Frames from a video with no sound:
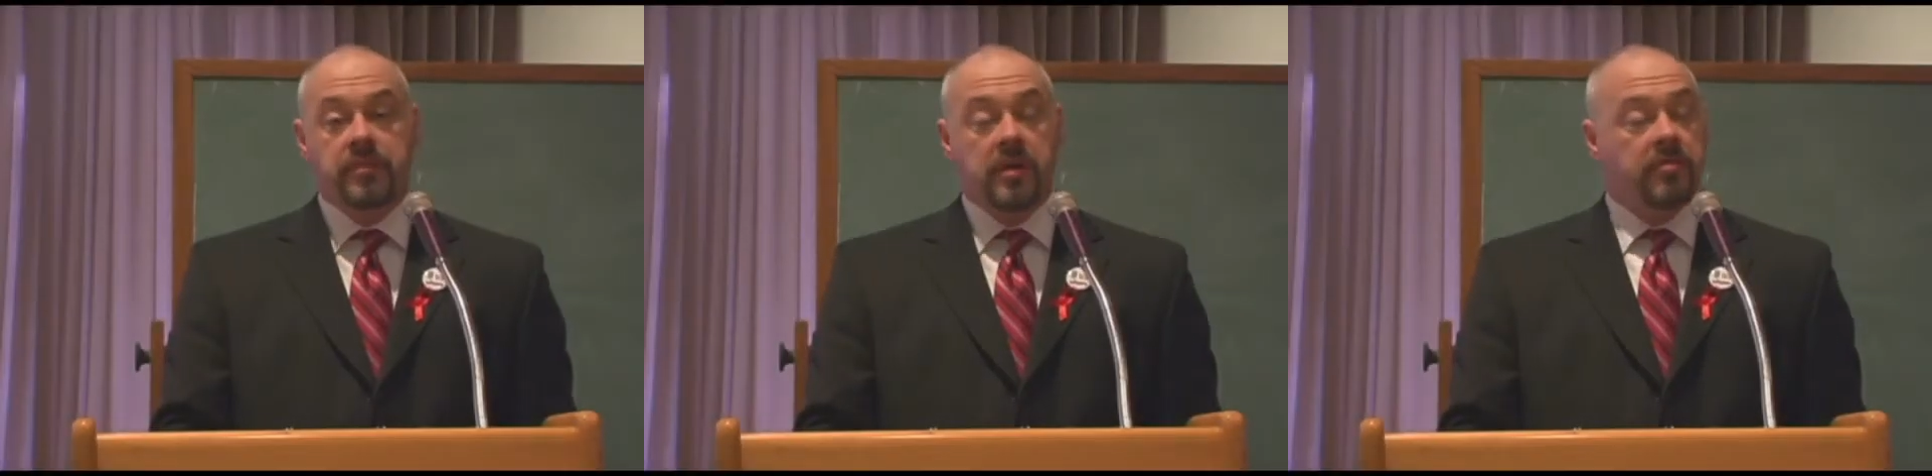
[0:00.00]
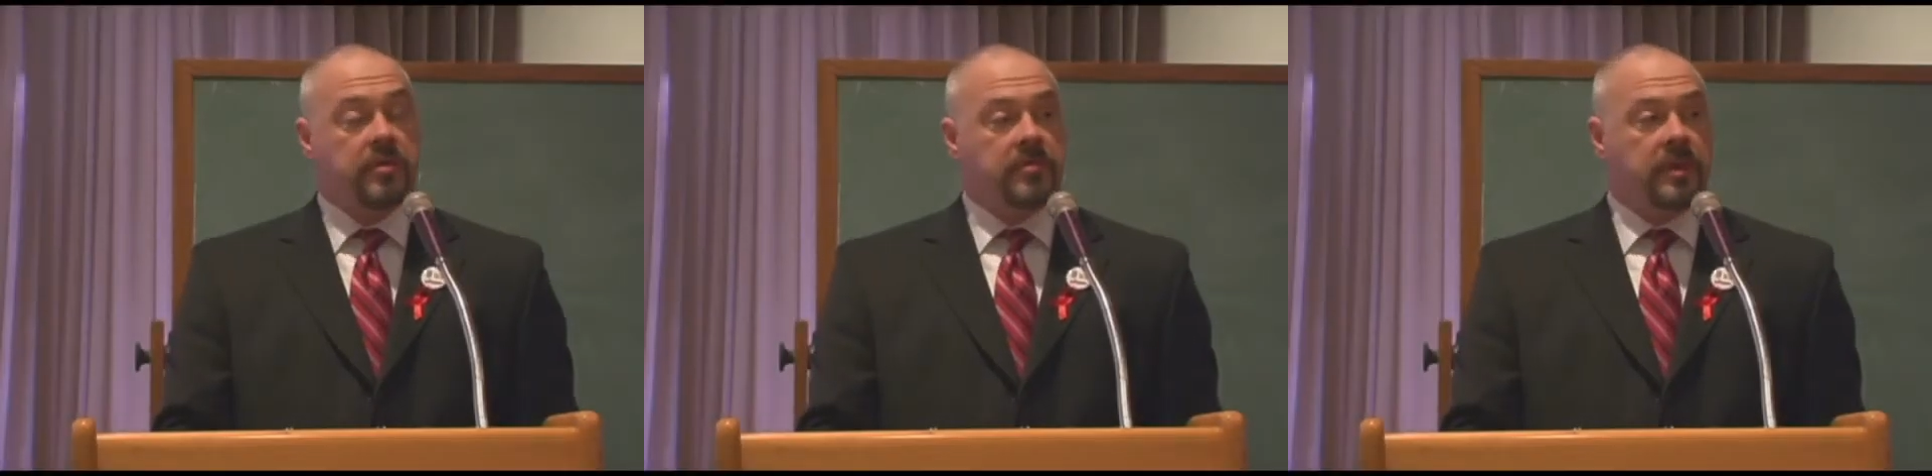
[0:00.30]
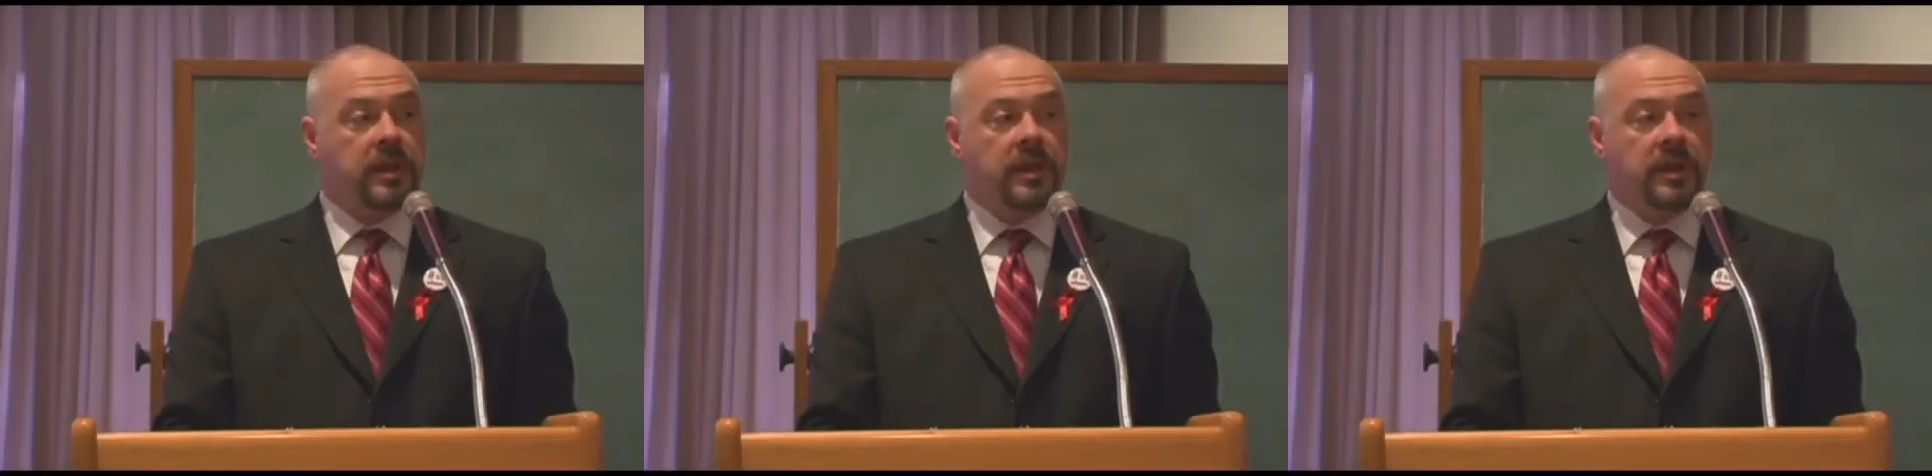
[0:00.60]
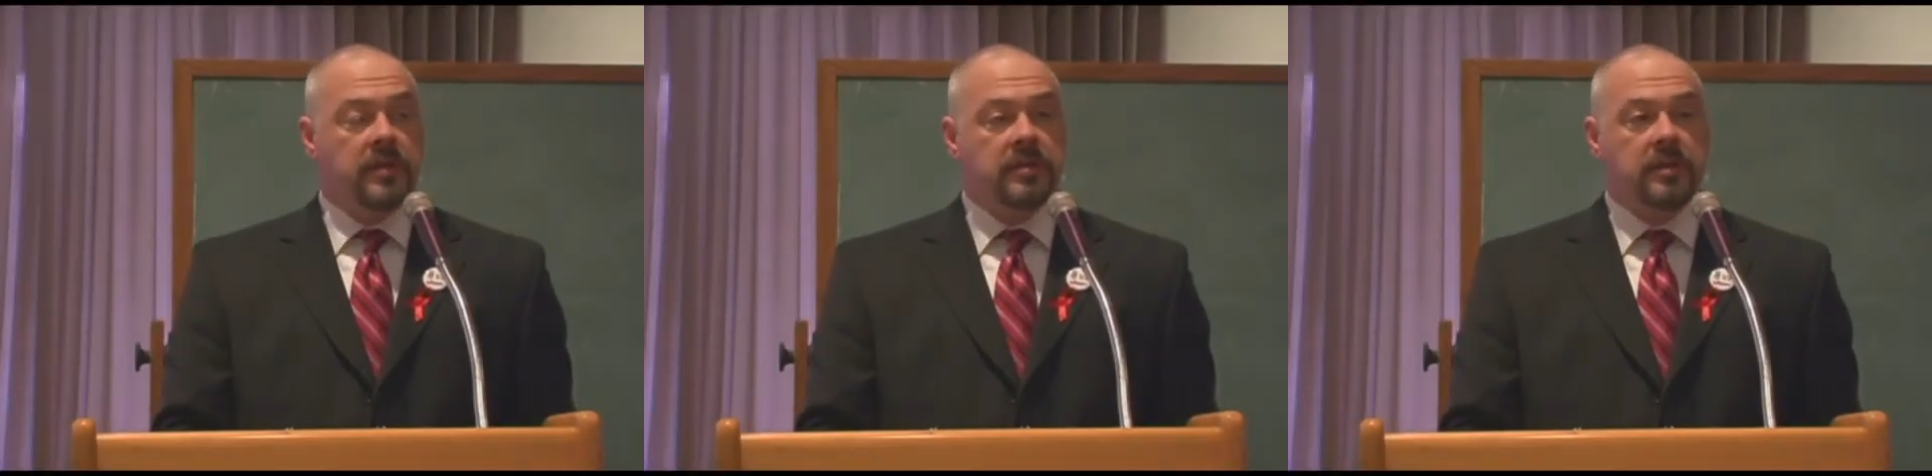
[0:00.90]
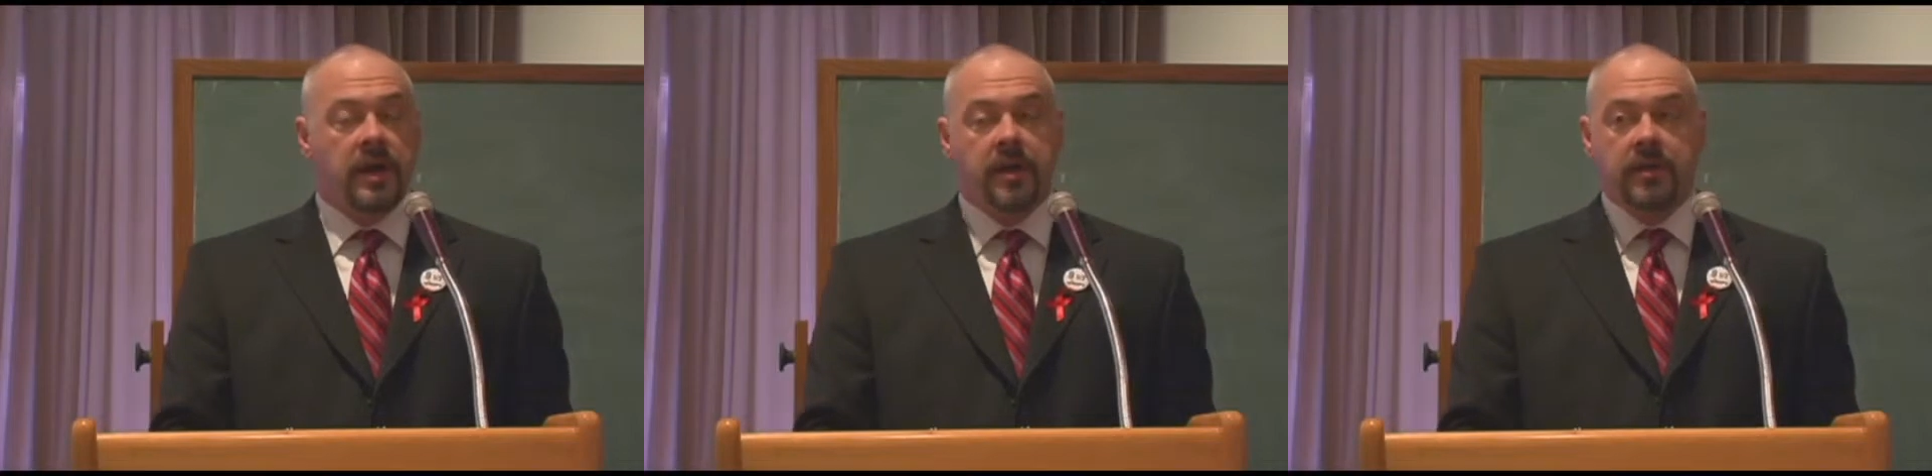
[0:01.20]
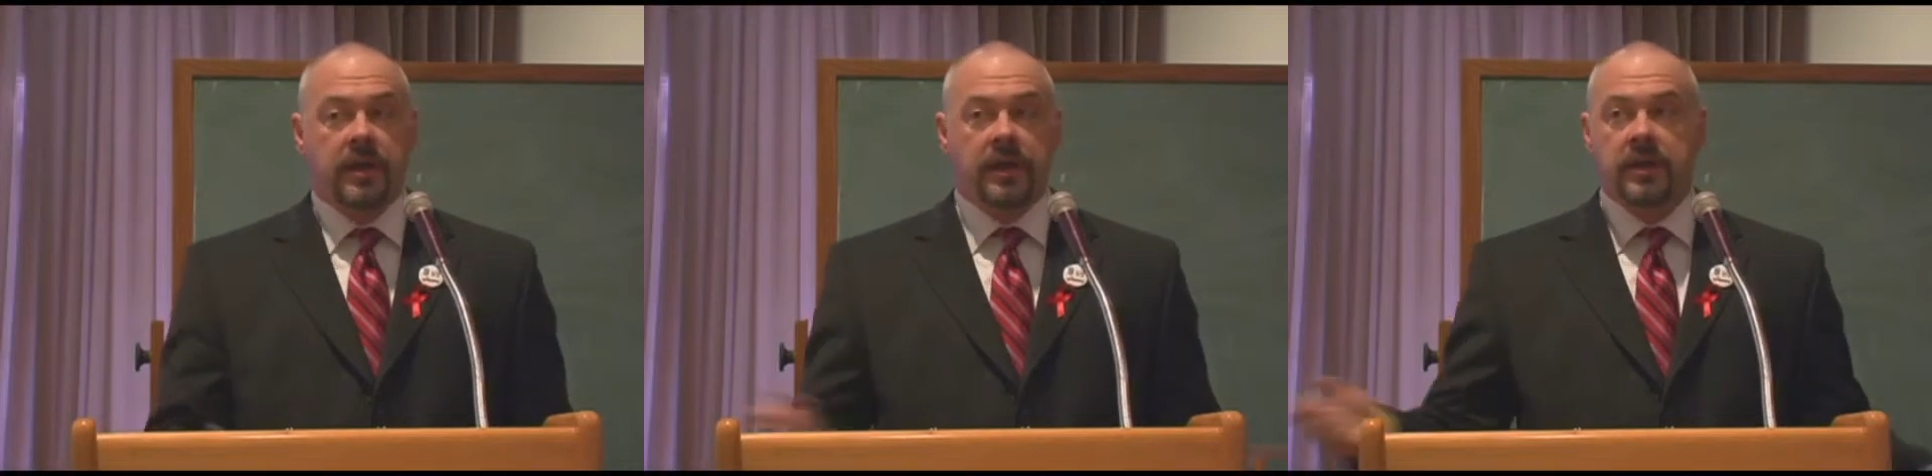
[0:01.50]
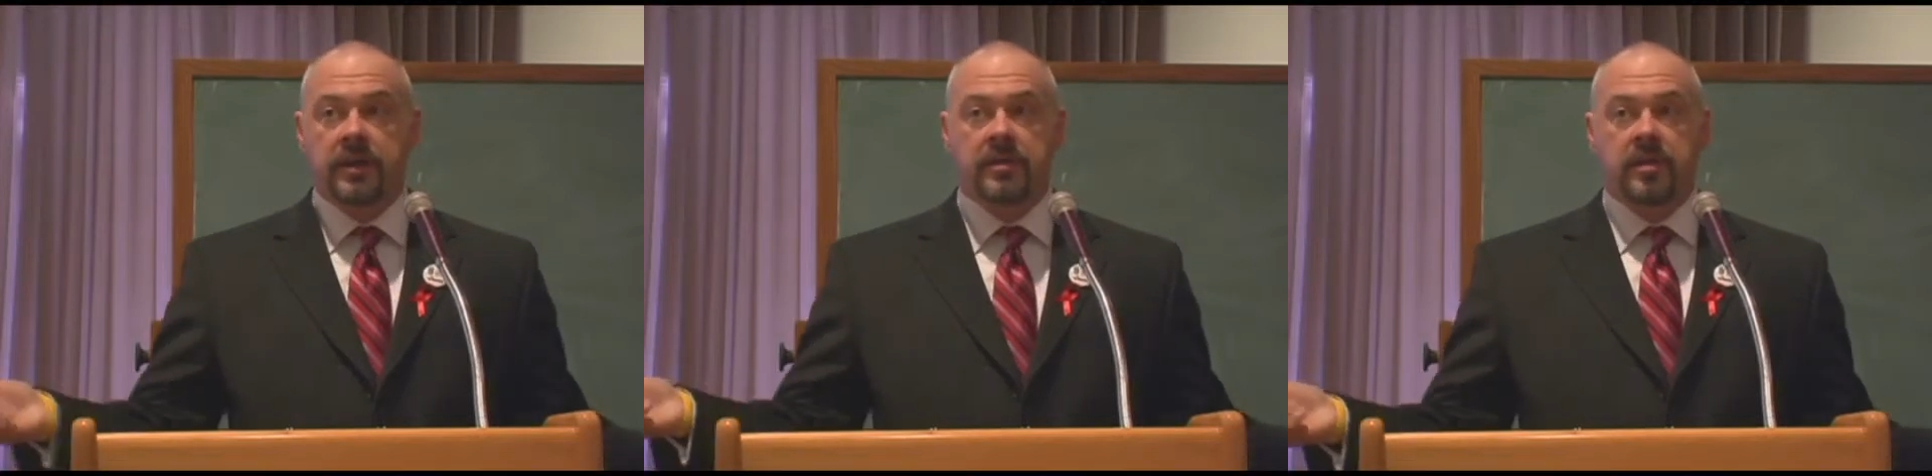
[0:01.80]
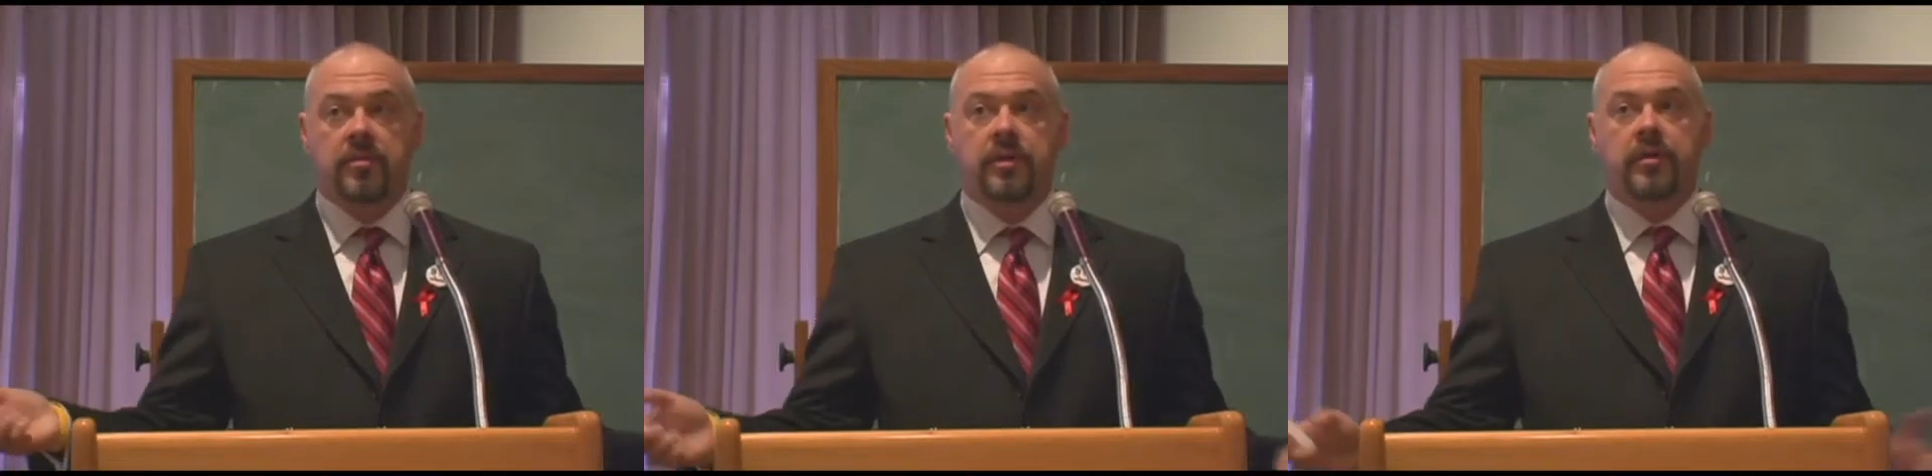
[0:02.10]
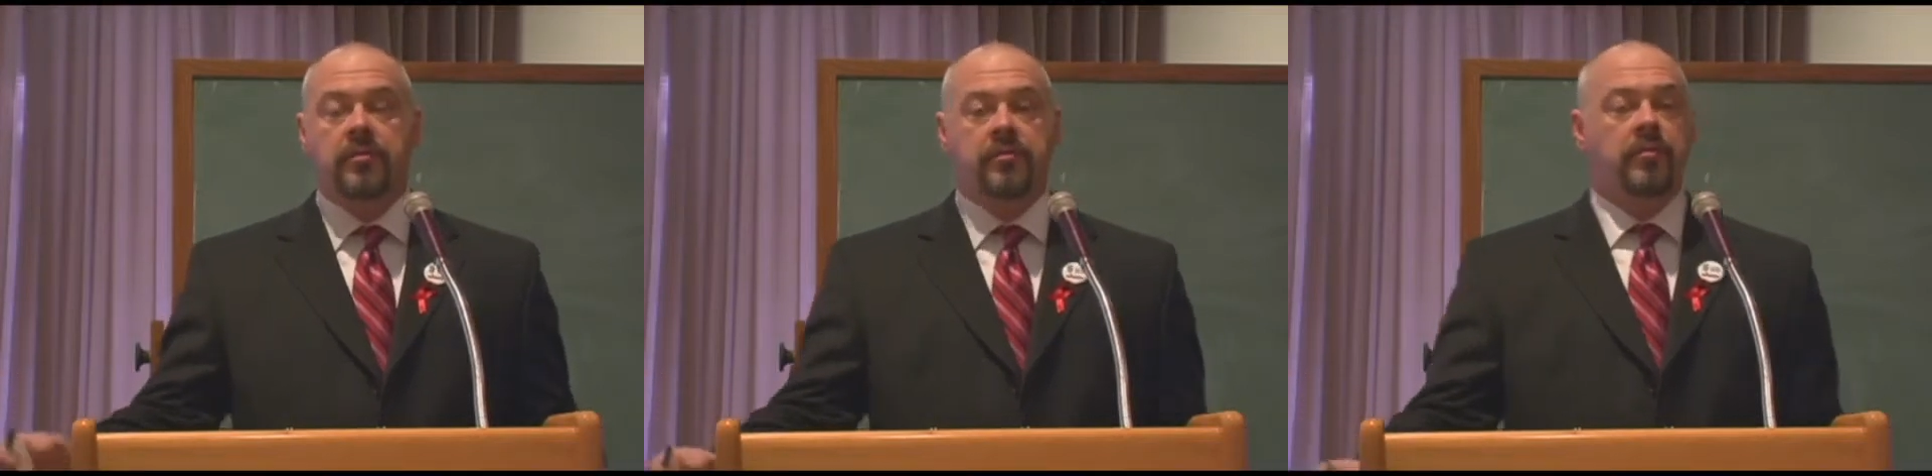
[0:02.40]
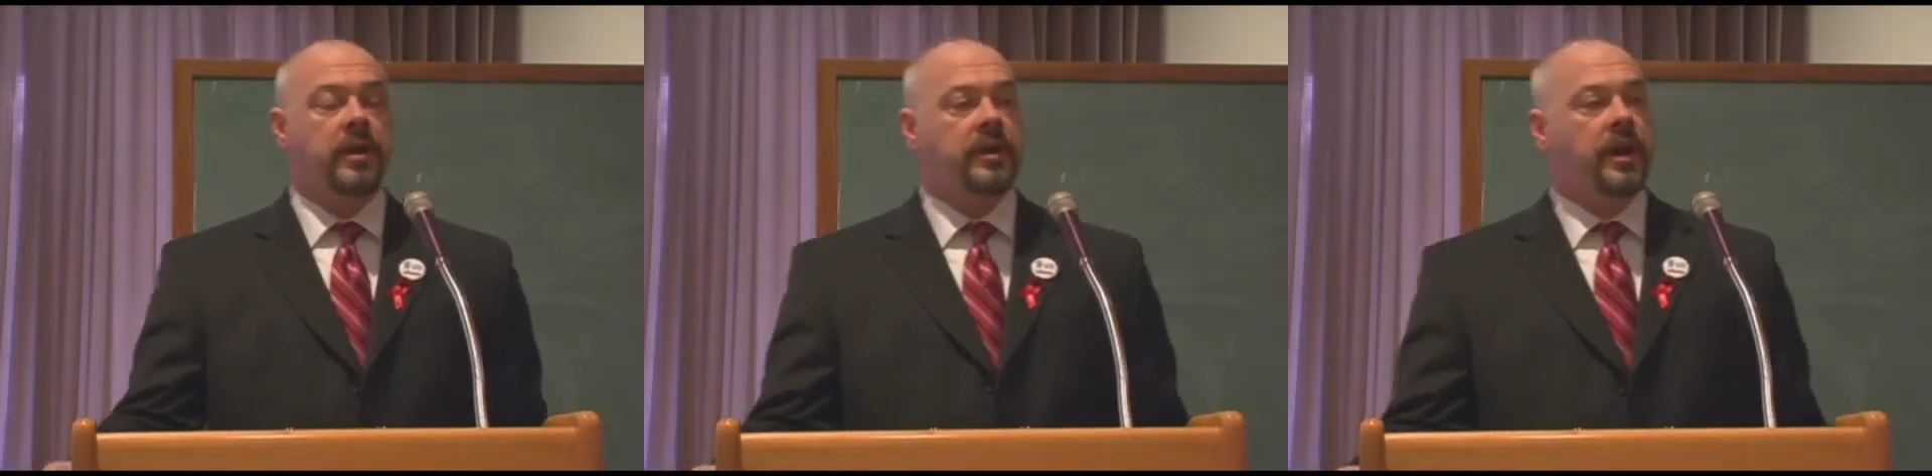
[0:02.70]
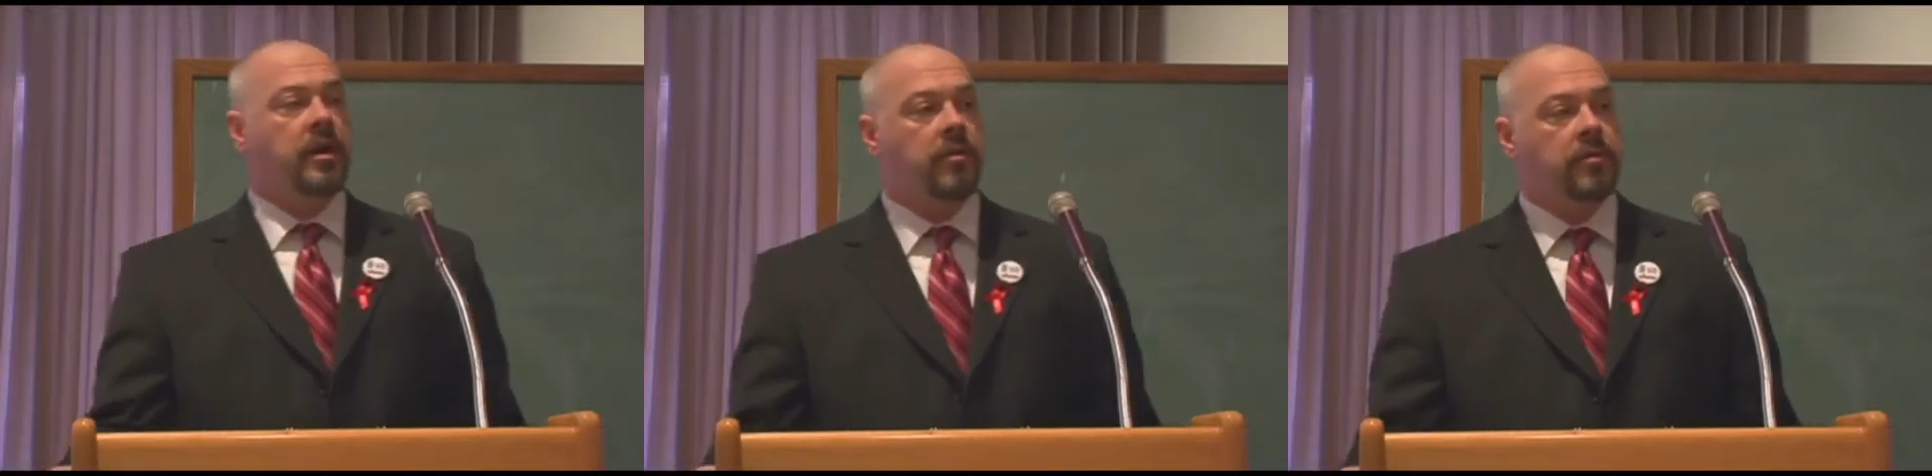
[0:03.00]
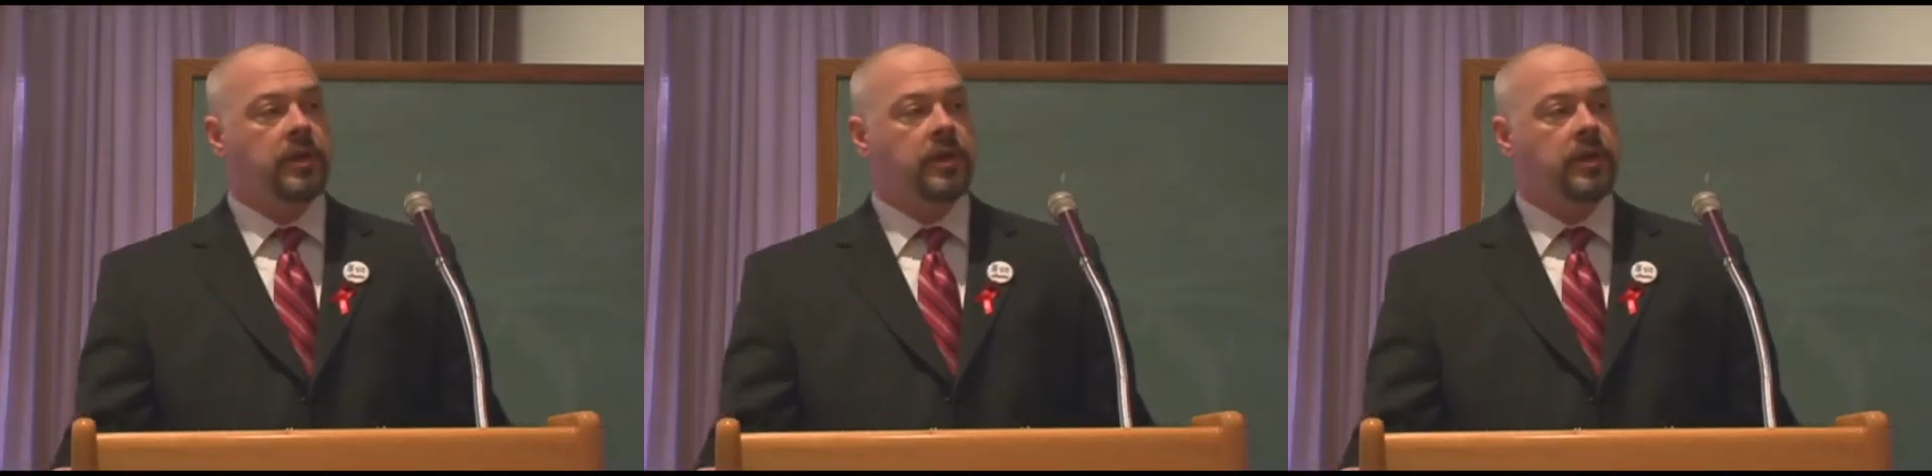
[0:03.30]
It was a meeting not unlike this one right now.